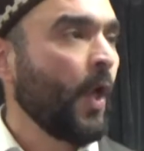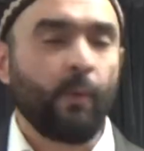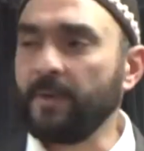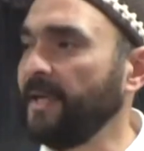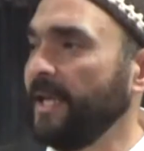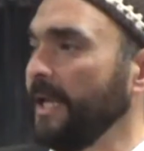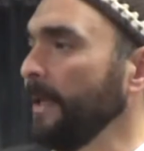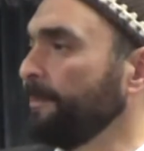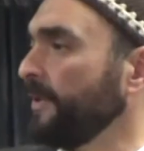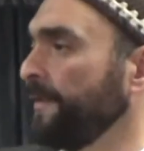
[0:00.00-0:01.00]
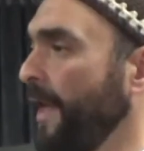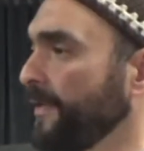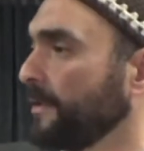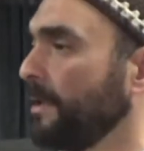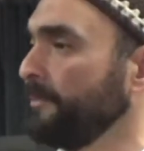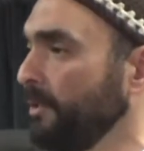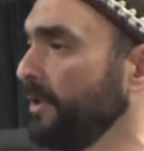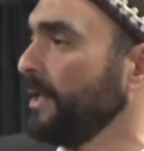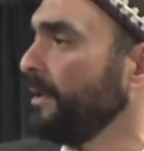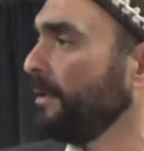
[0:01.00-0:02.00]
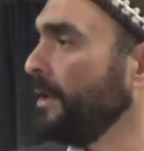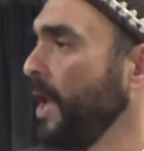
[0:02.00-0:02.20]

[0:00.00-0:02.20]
when he helped another community,